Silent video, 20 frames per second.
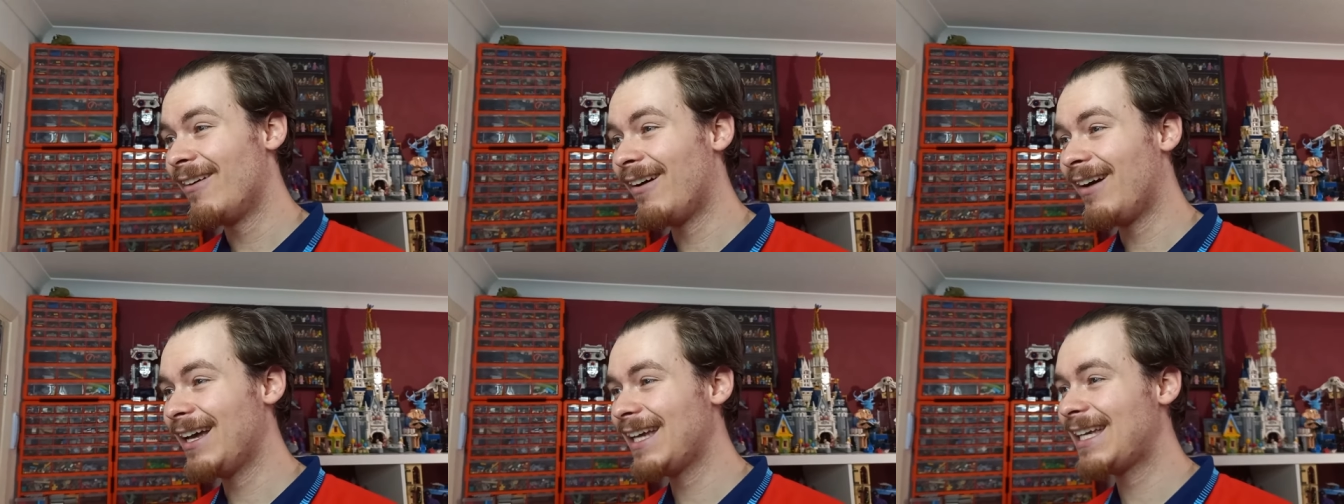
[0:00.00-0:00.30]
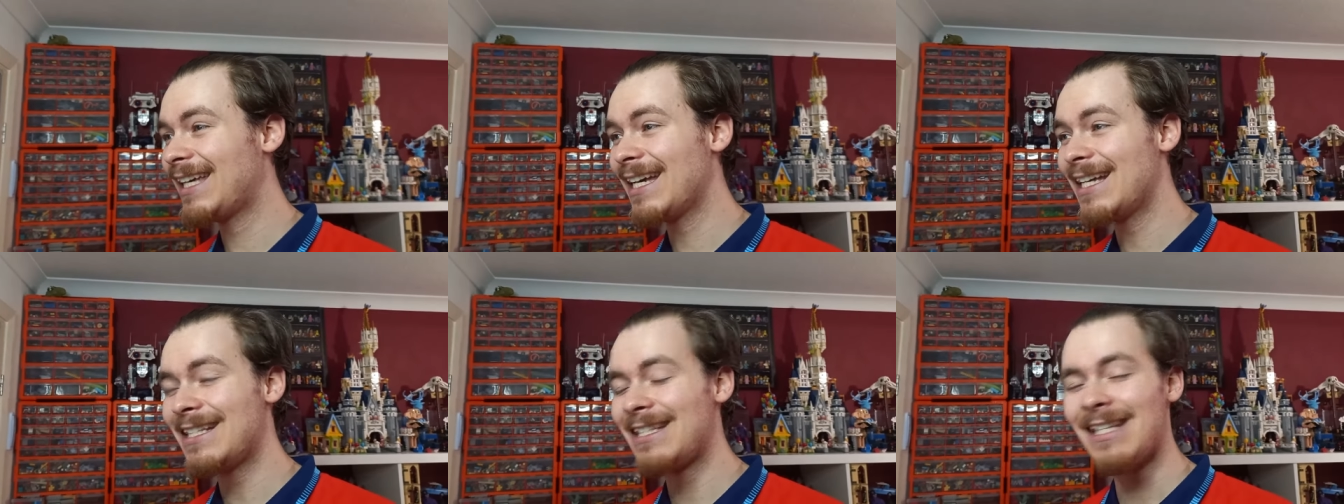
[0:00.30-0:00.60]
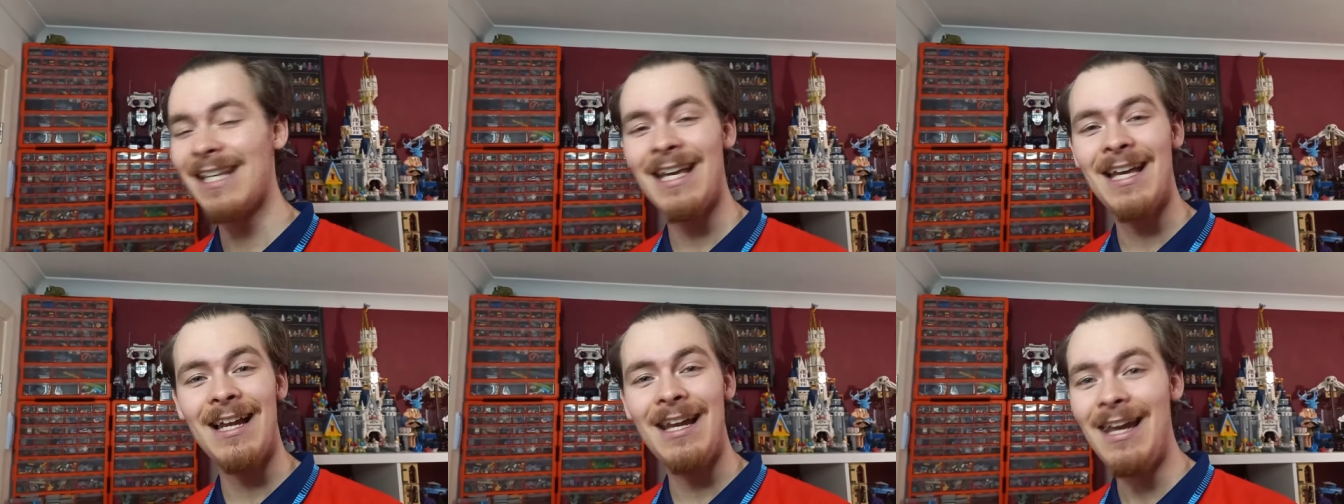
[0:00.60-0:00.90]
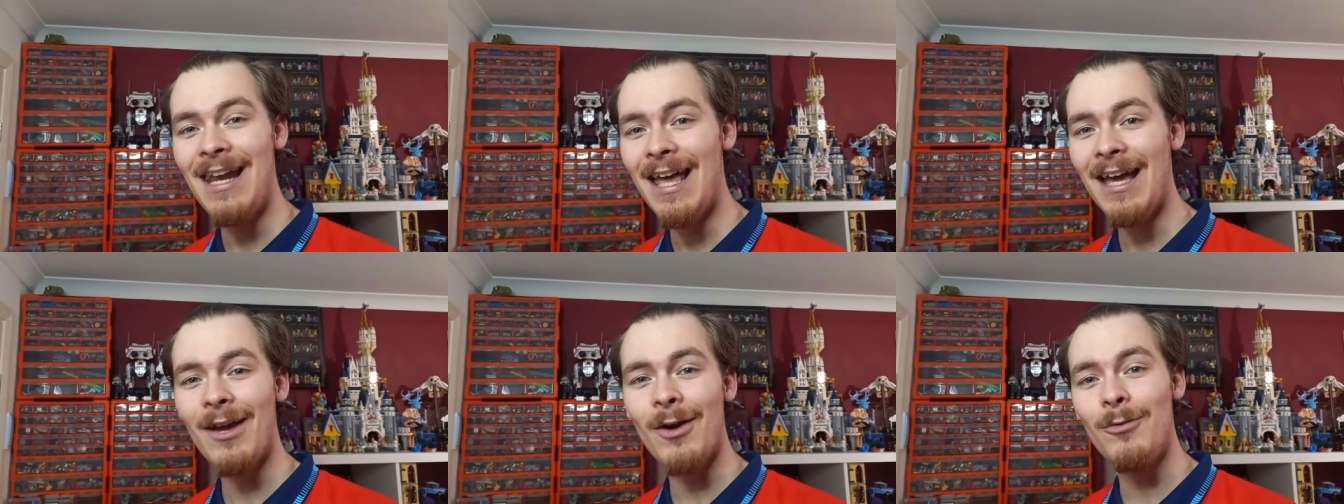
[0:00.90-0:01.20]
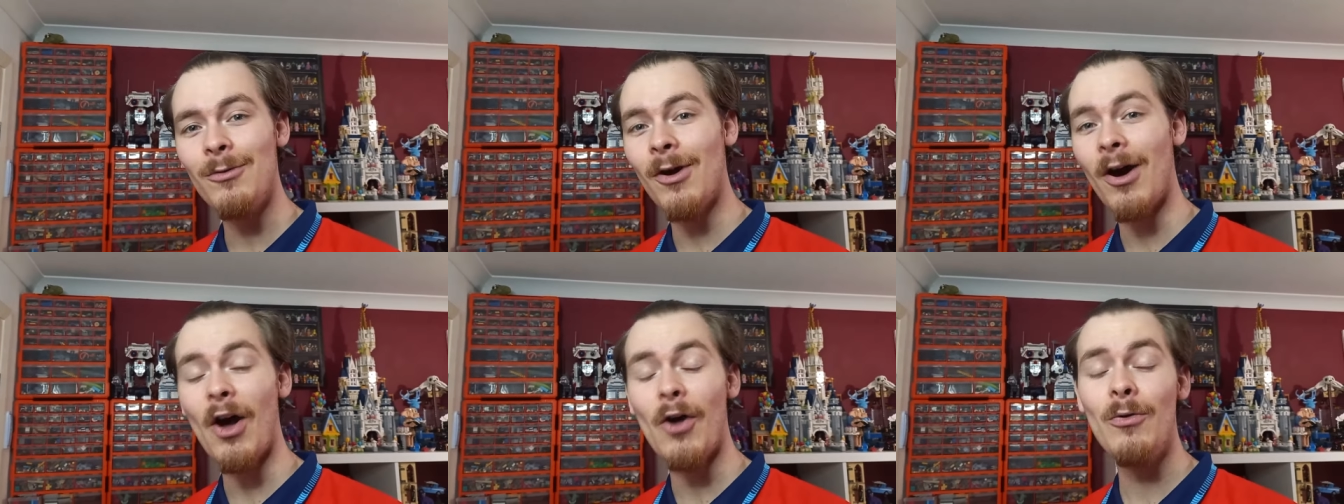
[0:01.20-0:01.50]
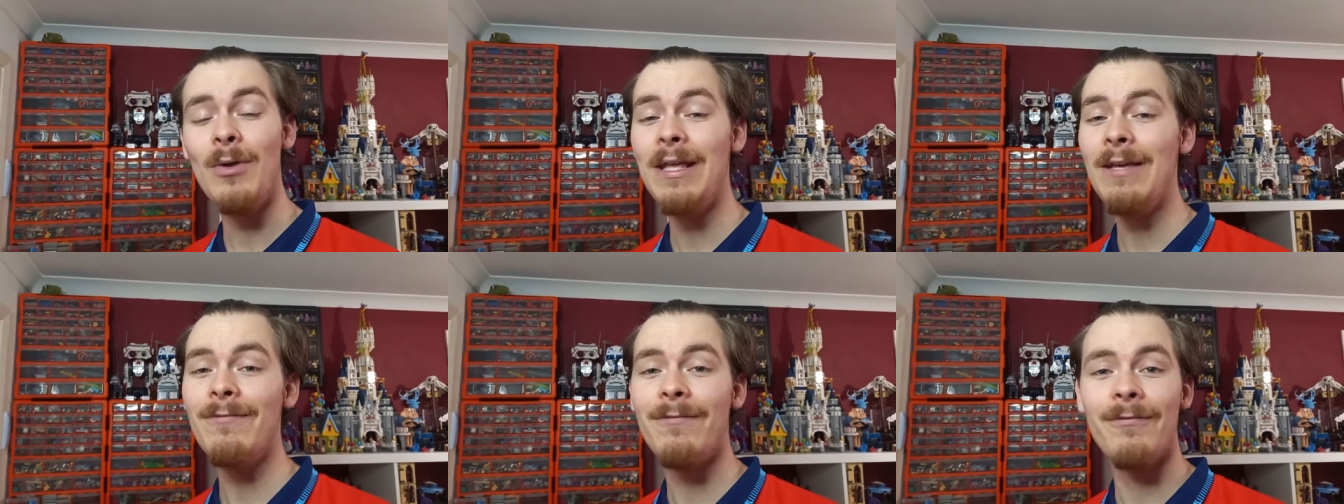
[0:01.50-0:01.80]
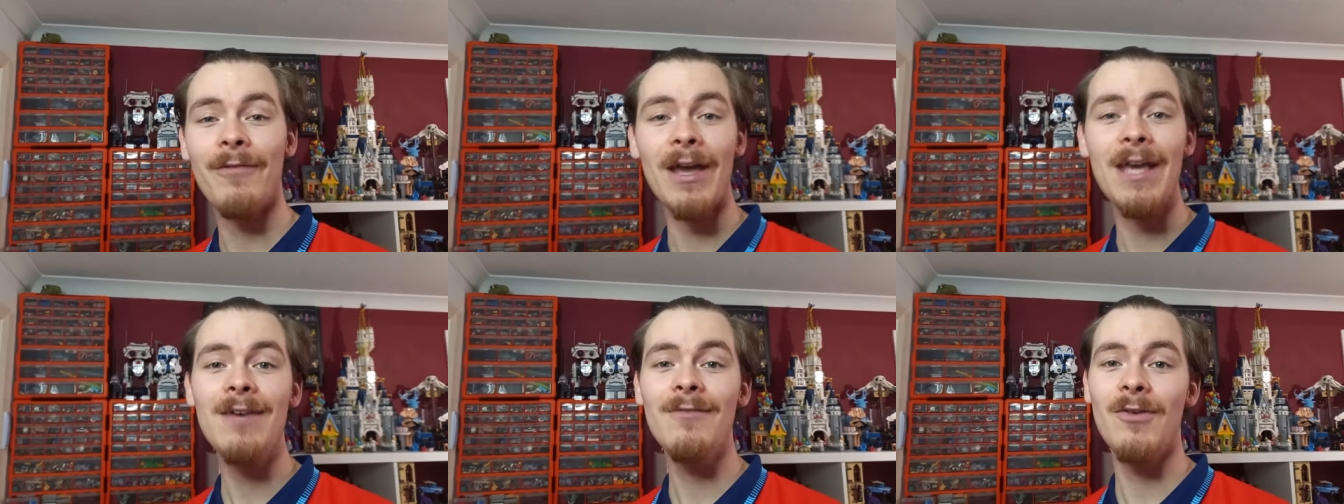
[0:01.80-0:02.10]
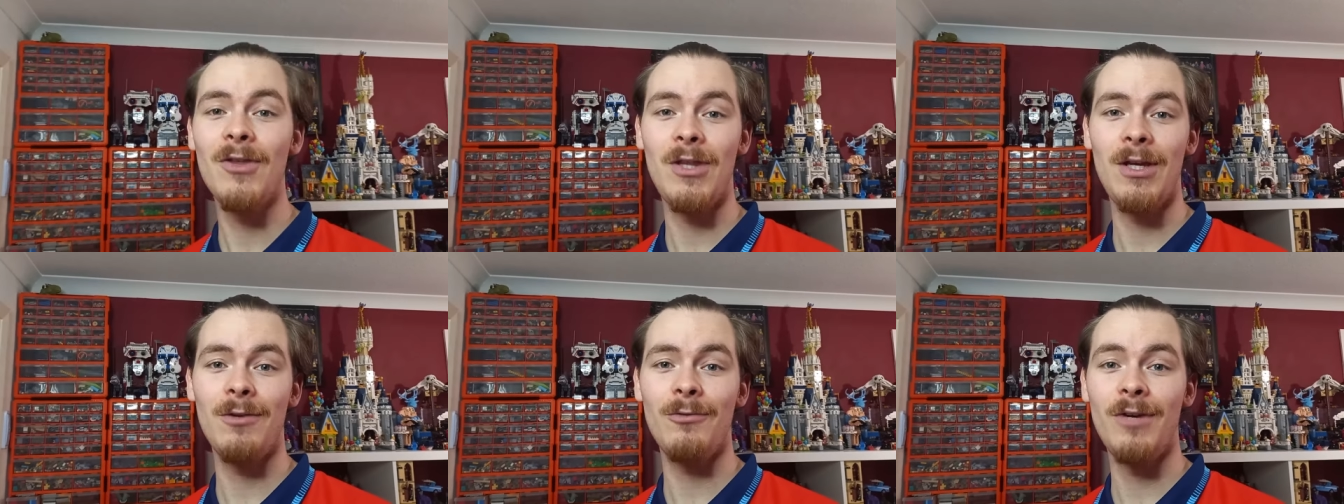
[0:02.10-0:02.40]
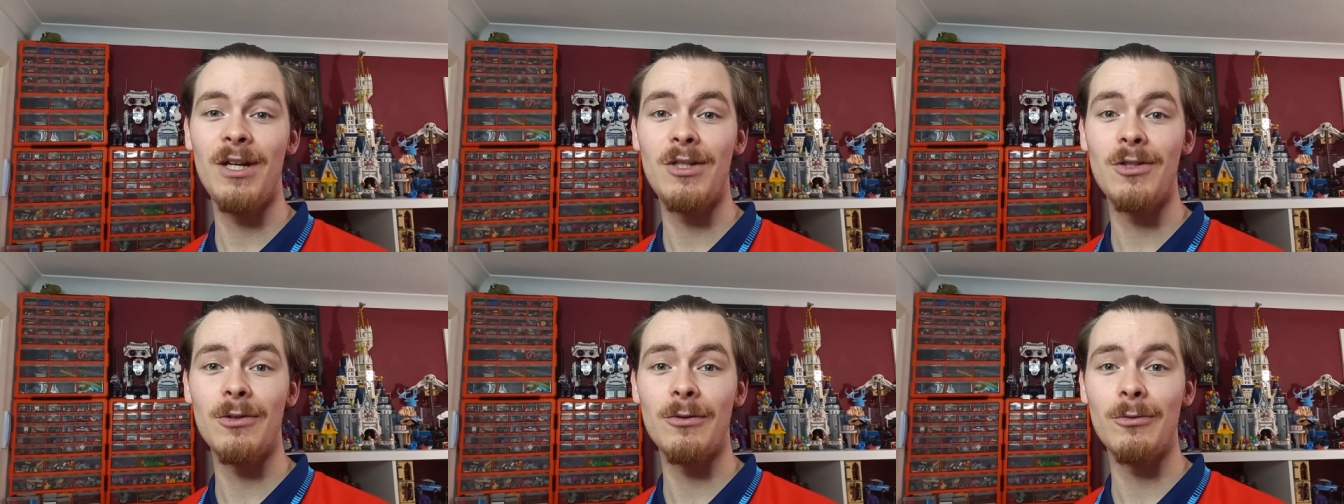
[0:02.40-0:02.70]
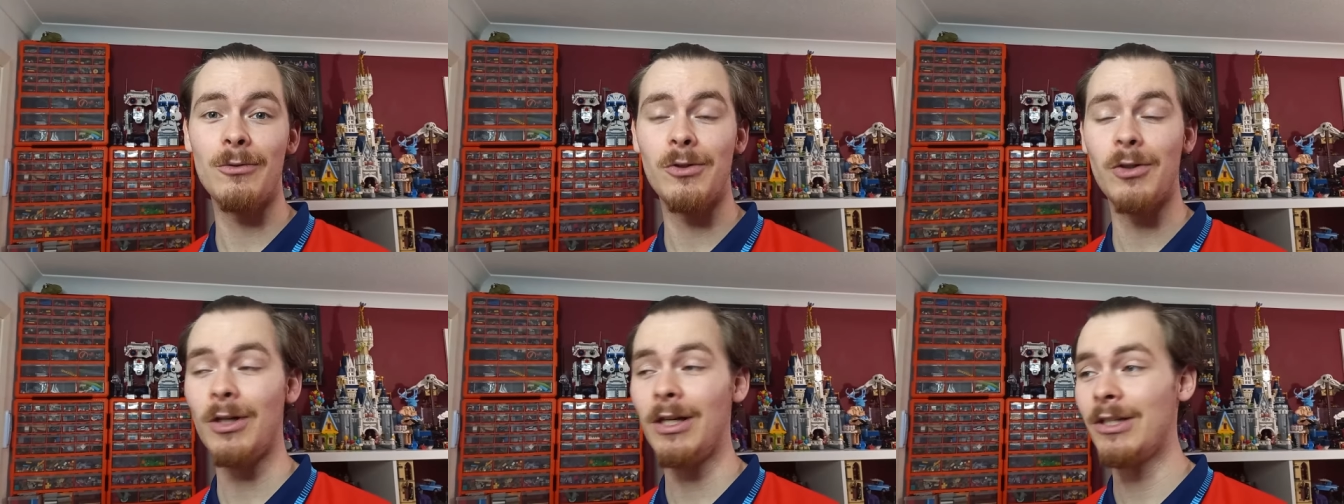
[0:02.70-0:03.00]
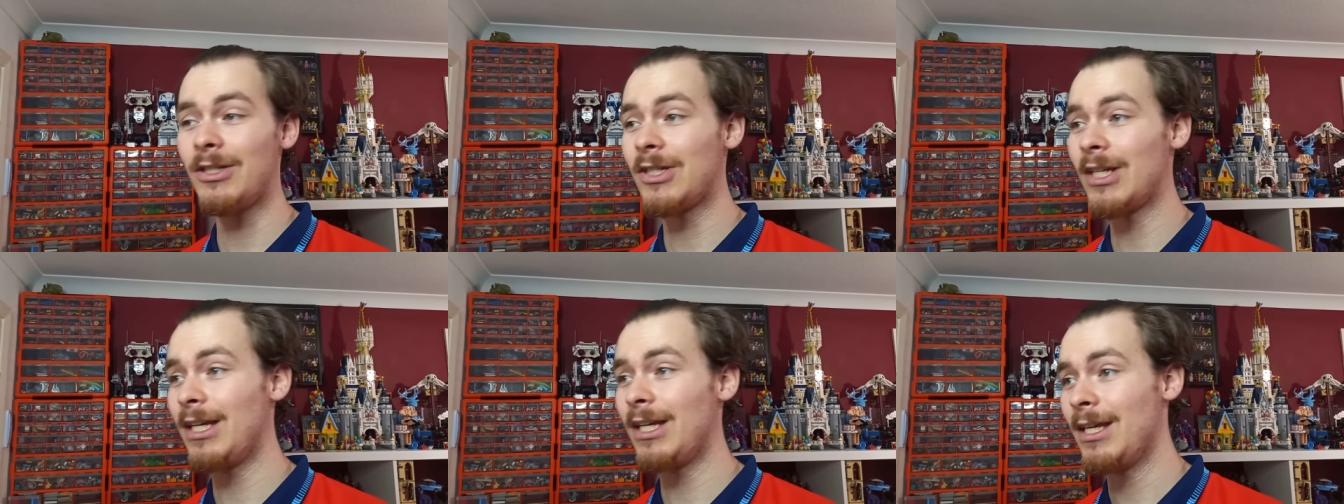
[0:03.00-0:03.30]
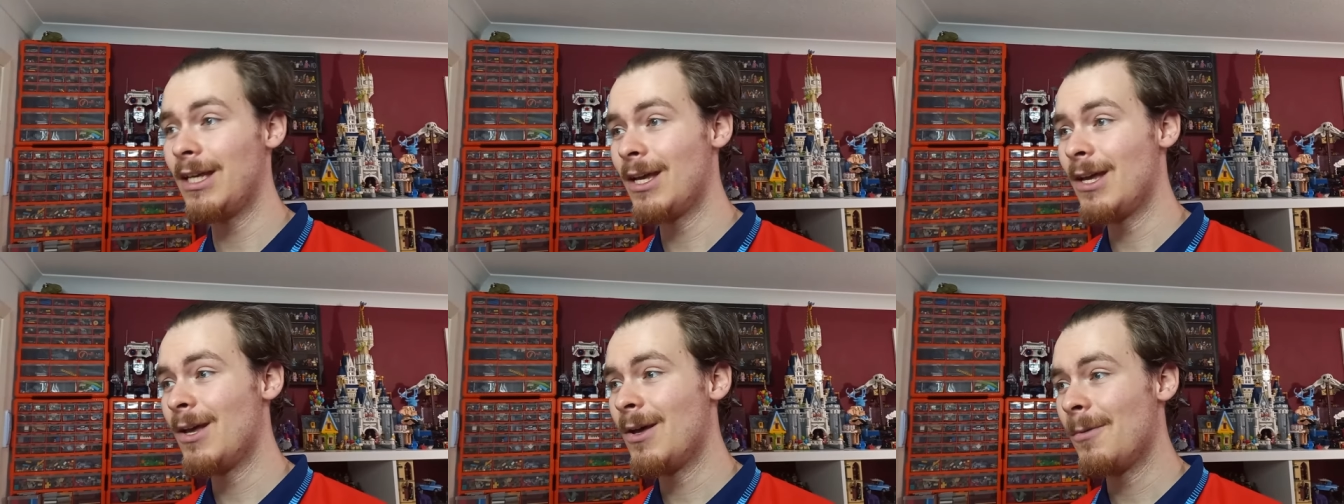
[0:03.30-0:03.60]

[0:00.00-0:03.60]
I guess LEGO not only favour the original trilogy,